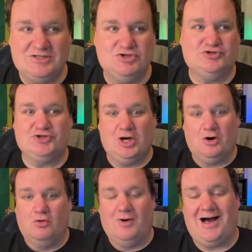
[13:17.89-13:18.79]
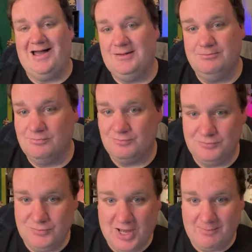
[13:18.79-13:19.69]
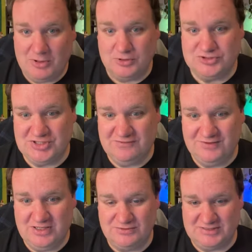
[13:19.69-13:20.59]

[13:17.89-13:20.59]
So I'm not posting videos